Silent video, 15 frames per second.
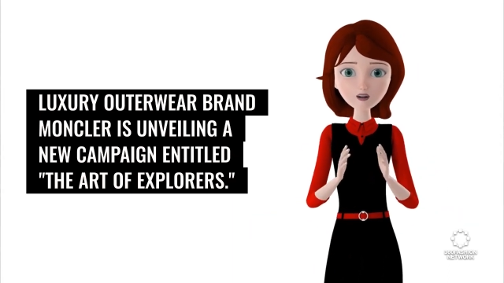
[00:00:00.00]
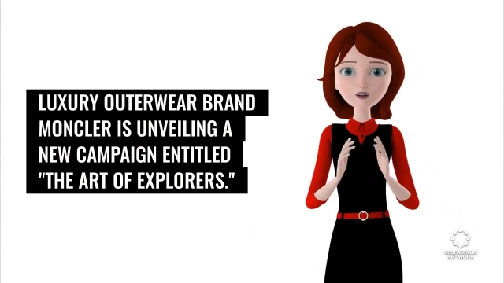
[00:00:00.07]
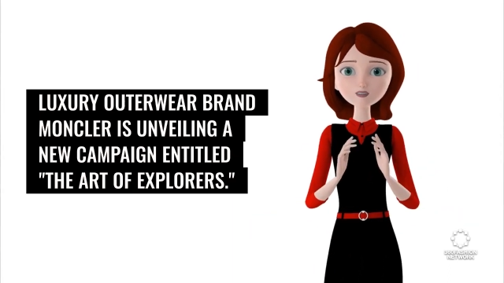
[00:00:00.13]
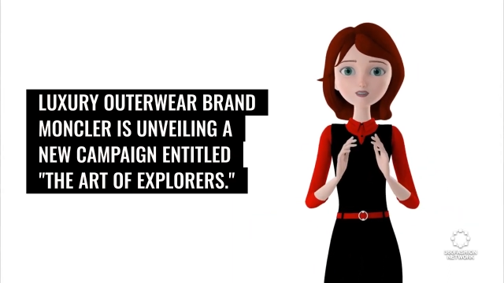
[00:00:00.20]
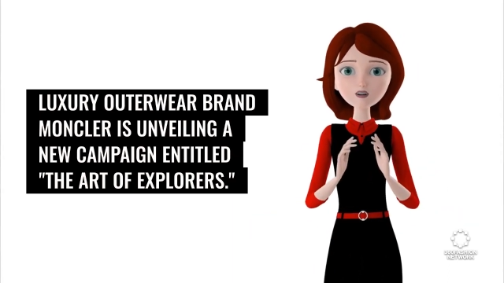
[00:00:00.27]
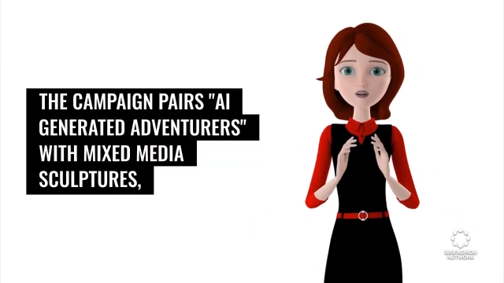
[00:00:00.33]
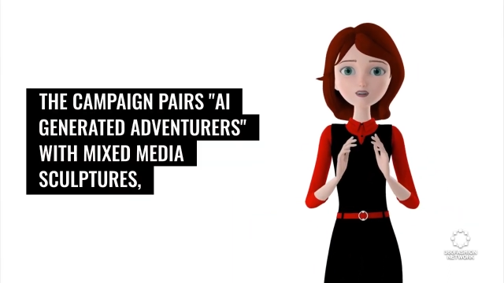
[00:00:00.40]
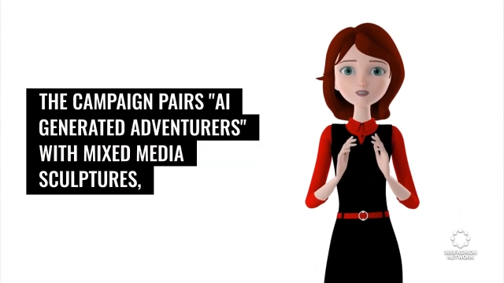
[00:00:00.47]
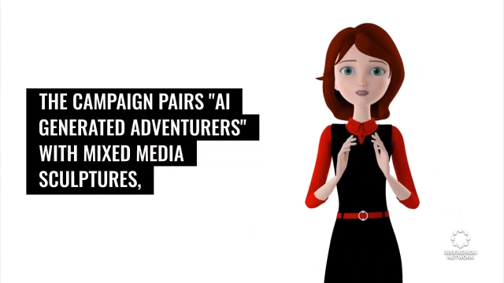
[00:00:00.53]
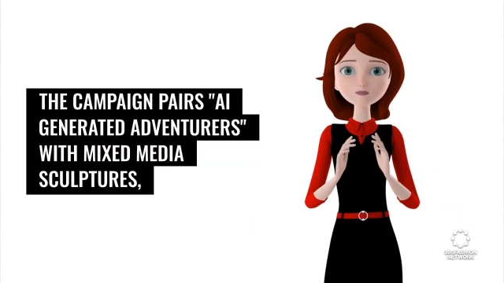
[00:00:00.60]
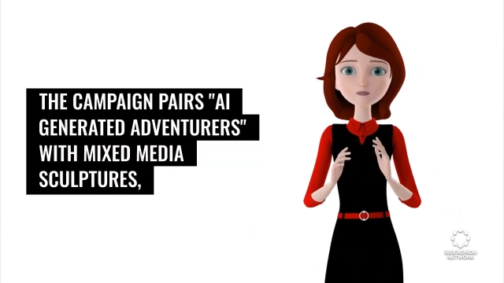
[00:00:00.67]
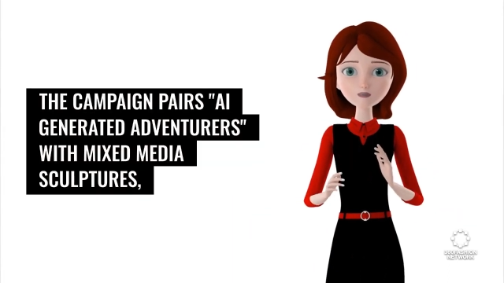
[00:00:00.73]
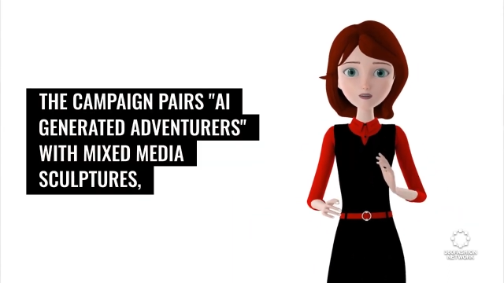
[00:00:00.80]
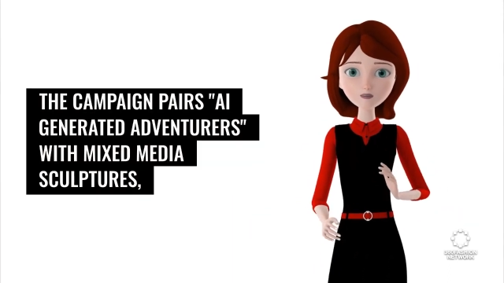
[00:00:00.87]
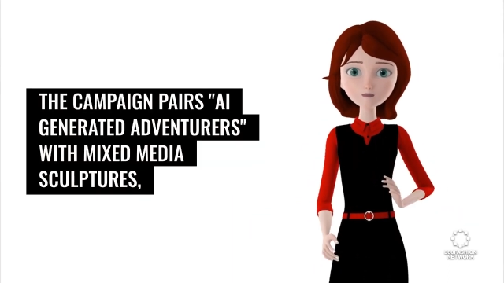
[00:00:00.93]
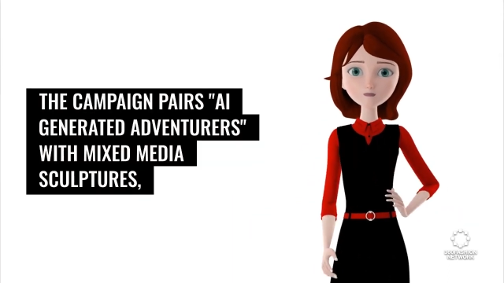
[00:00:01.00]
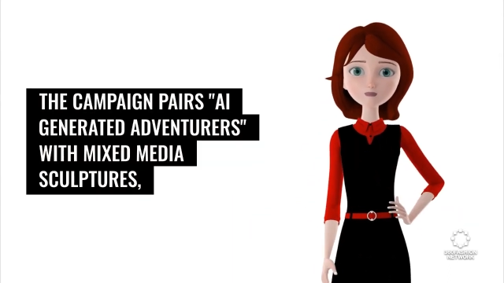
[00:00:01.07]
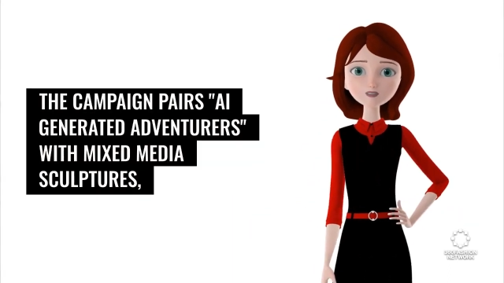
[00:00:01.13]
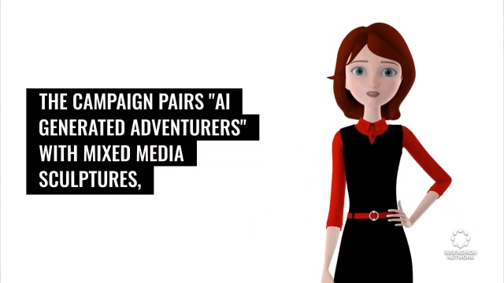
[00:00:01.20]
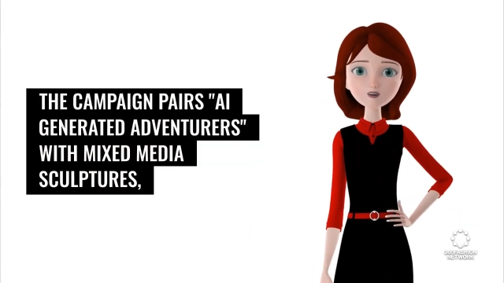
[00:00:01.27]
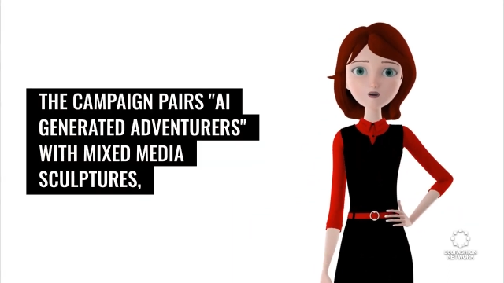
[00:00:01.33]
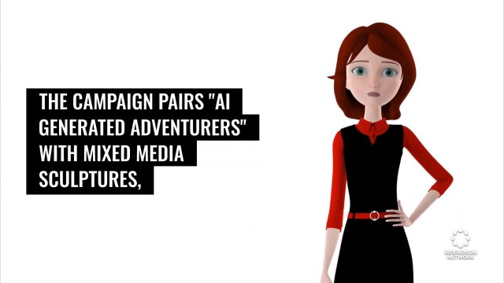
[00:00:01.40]
The campaign pairs
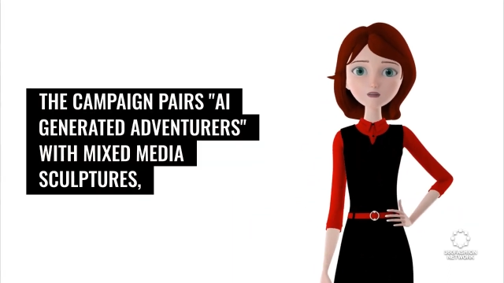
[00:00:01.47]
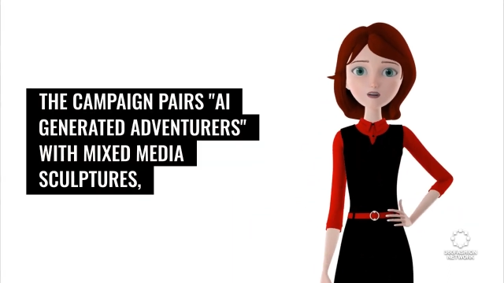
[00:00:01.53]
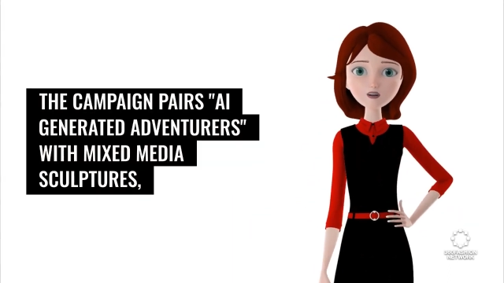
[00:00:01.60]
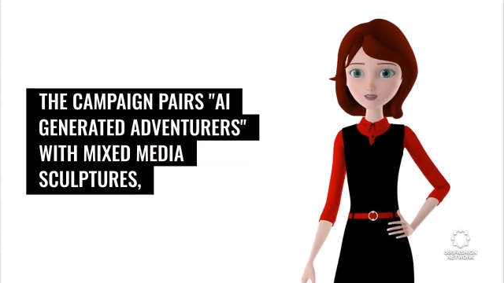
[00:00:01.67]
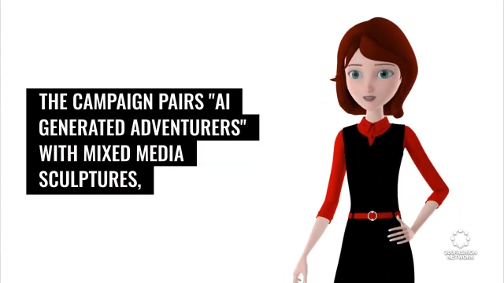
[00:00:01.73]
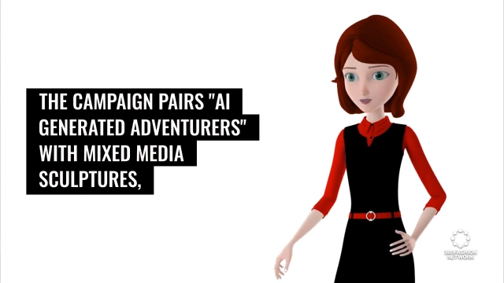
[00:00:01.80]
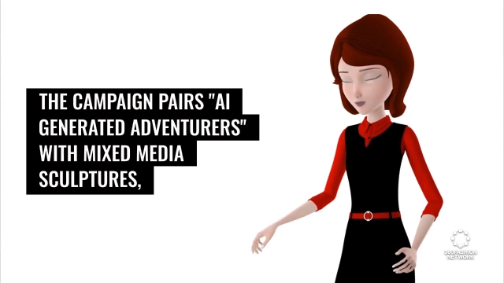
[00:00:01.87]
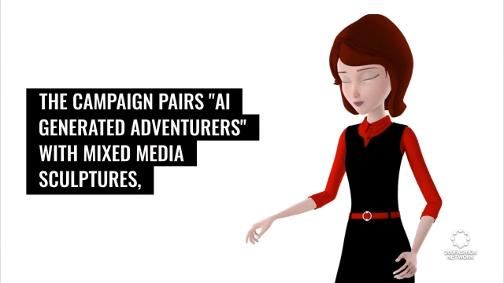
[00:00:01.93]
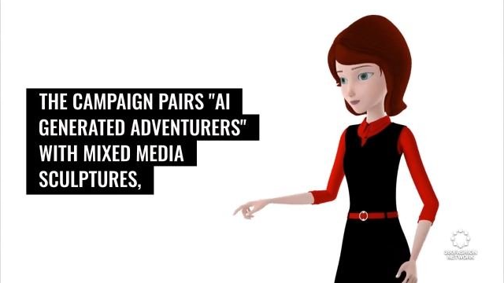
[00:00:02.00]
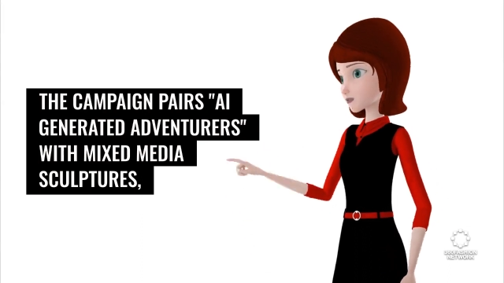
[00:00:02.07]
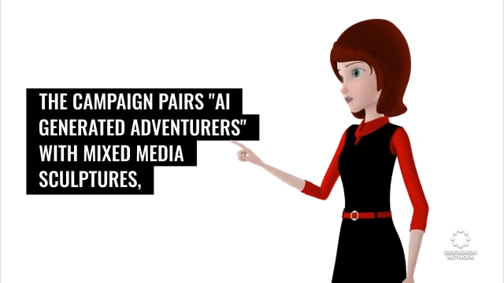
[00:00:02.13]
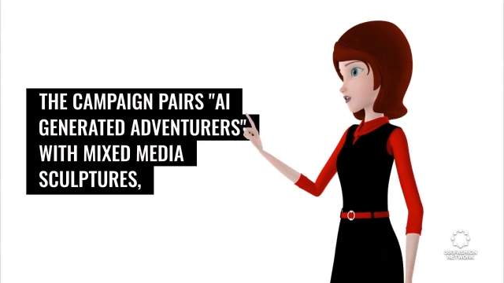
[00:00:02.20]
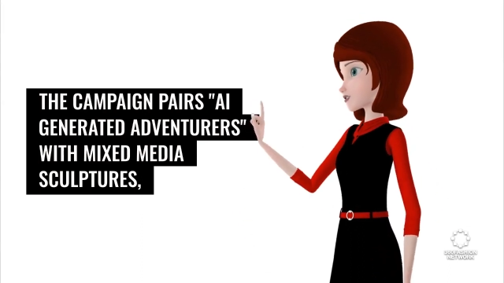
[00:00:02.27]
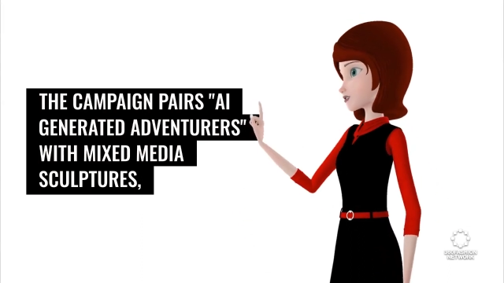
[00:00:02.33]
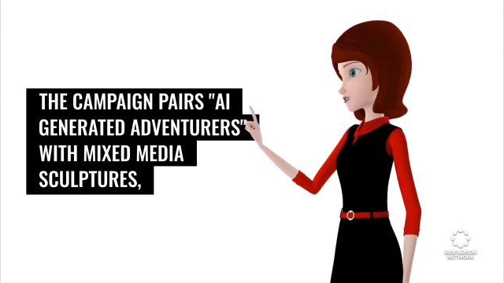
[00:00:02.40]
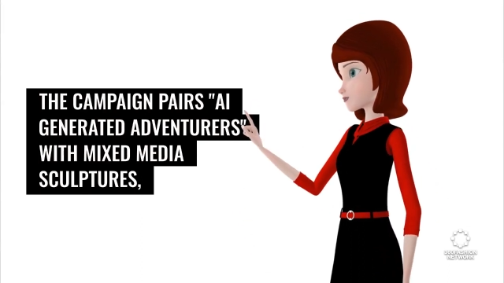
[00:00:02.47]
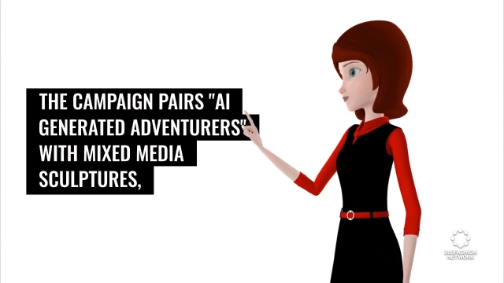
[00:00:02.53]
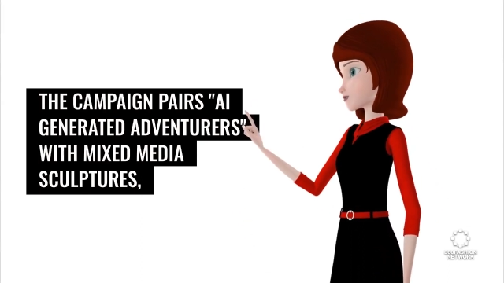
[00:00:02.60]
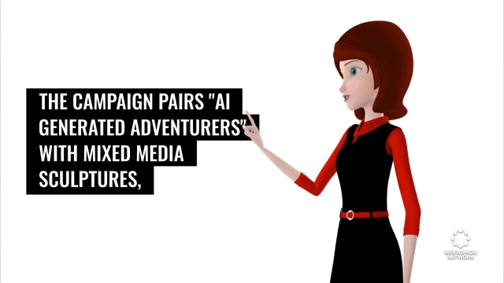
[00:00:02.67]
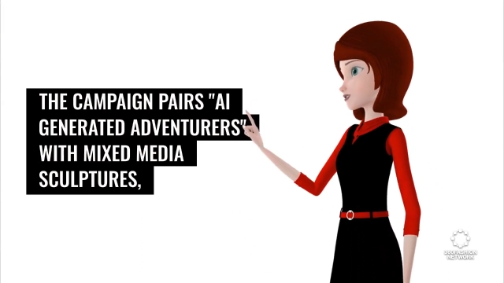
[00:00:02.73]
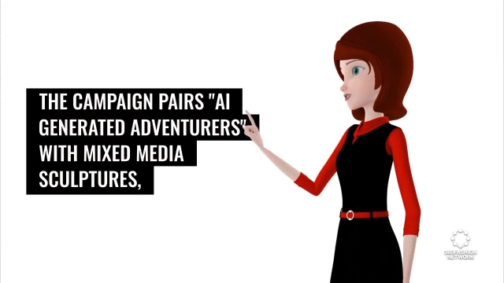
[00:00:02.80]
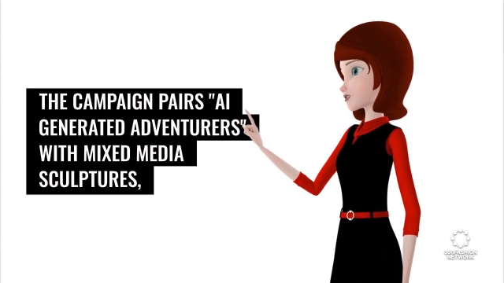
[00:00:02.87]
AI generated
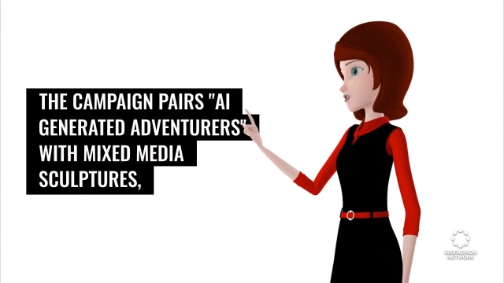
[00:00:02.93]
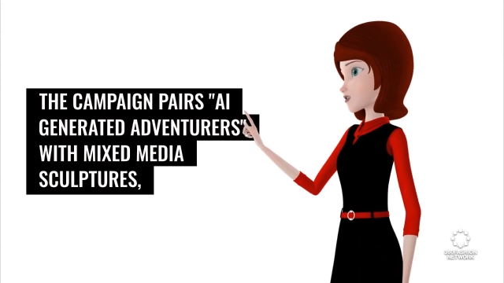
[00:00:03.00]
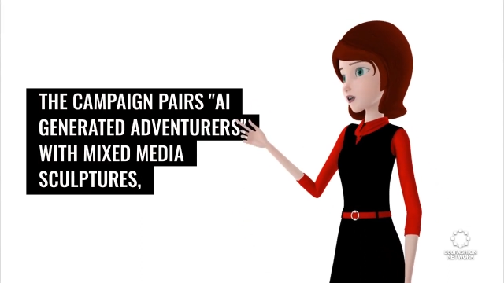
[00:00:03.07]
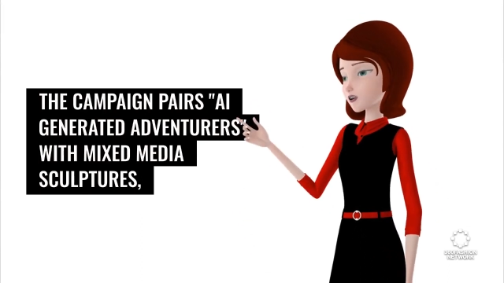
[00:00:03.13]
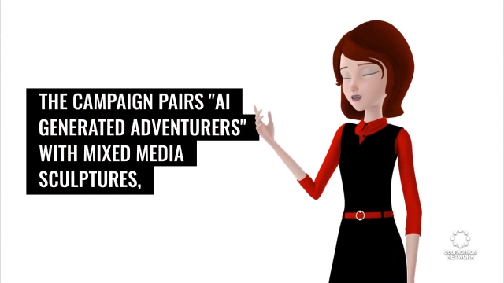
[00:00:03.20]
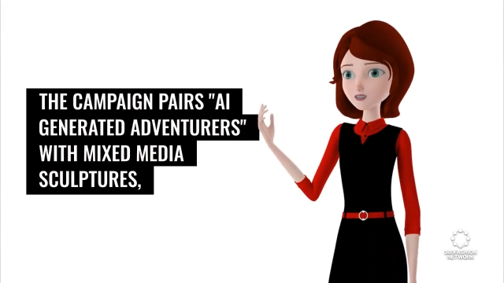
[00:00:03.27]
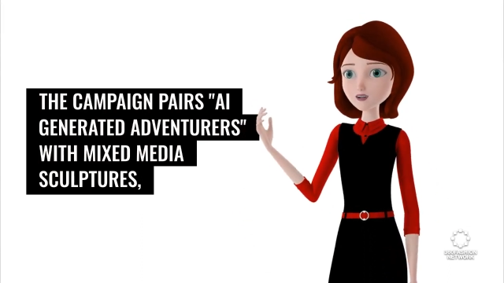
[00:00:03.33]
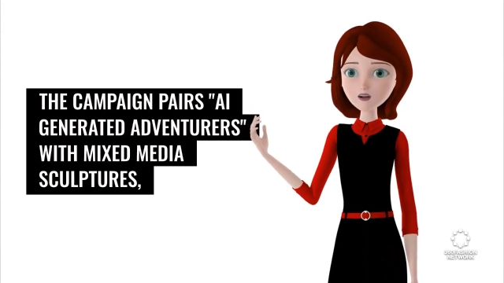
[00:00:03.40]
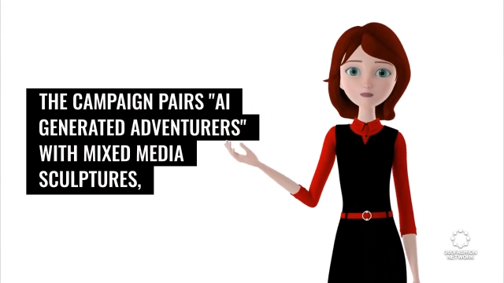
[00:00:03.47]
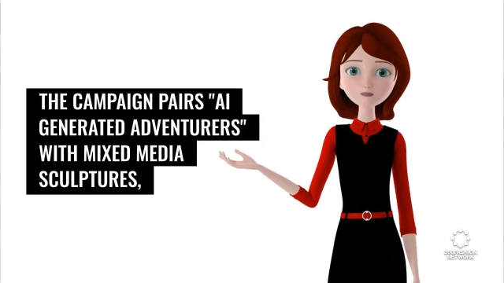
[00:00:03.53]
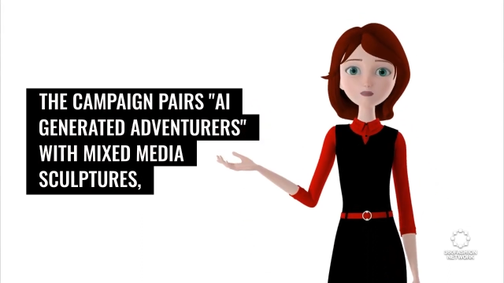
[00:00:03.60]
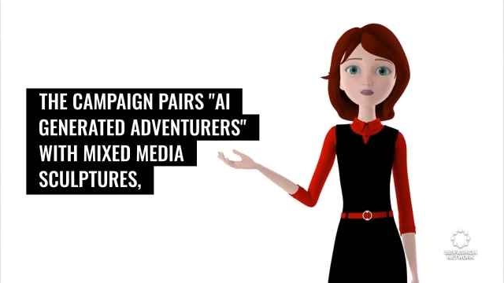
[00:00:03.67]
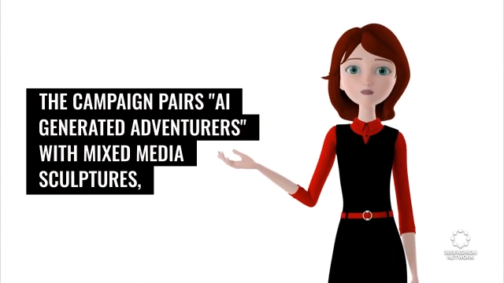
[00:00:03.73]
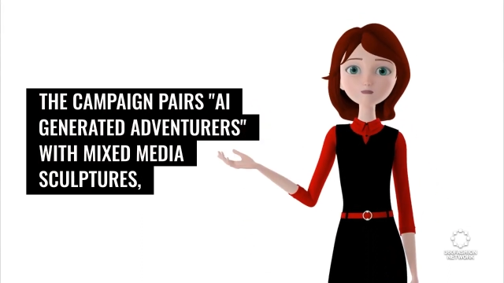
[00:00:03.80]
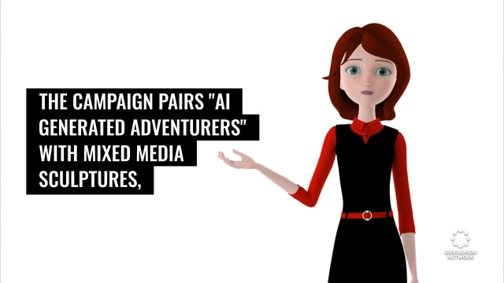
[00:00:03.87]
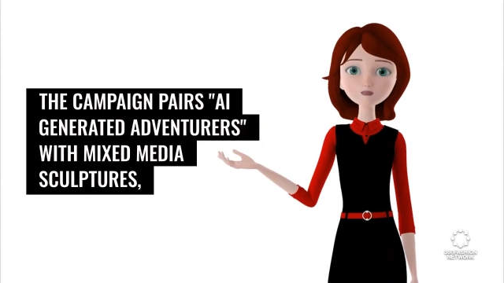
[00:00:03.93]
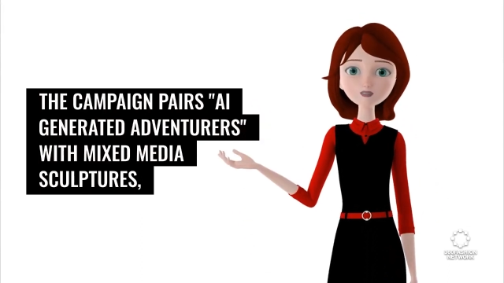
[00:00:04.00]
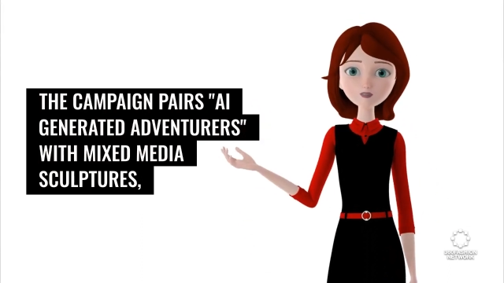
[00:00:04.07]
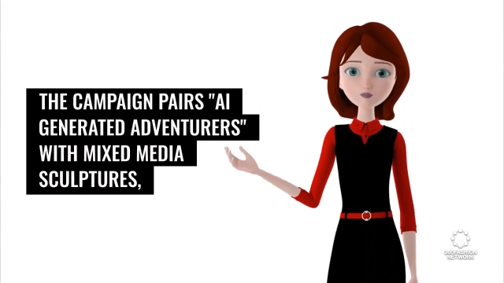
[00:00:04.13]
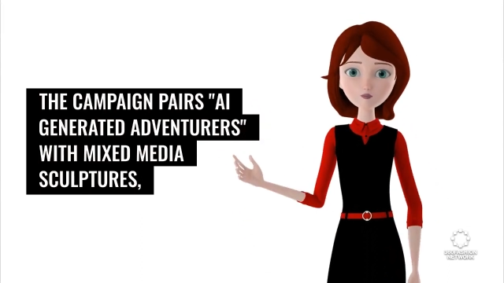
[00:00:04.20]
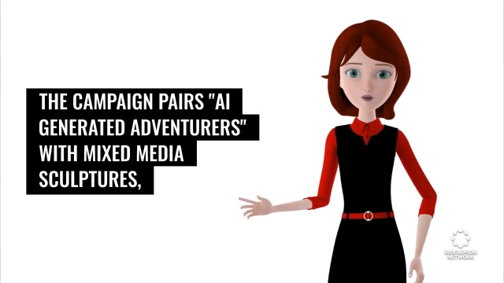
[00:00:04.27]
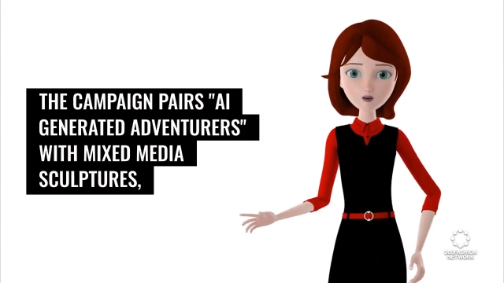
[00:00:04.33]
adventurers with mixed media
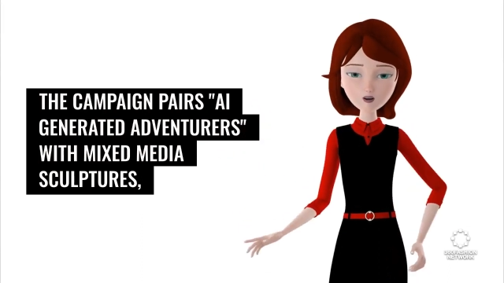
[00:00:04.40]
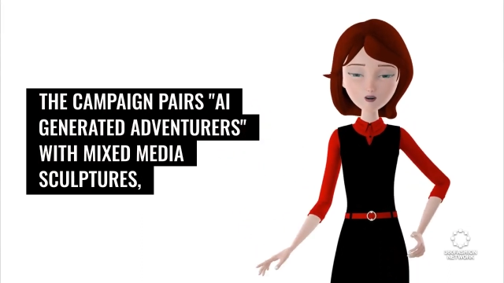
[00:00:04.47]
sculptures,